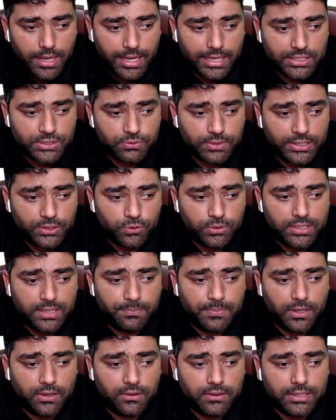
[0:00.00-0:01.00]
Xy to the
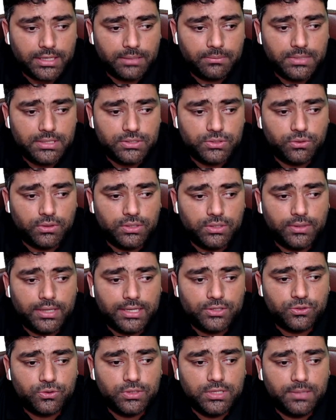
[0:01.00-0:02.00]
power m is equal to
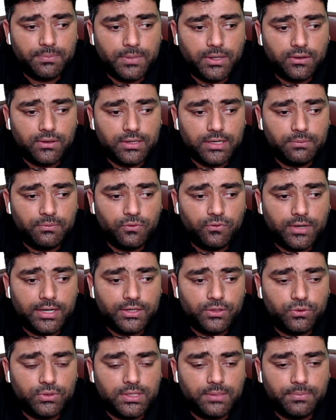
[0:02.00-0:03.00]
x to the power m, y
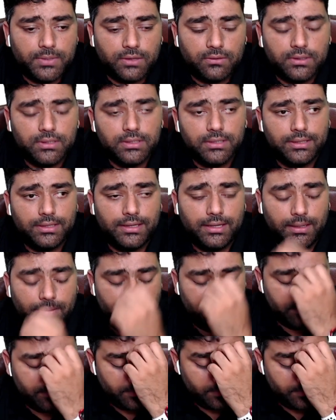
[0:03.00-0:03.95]
to the power m.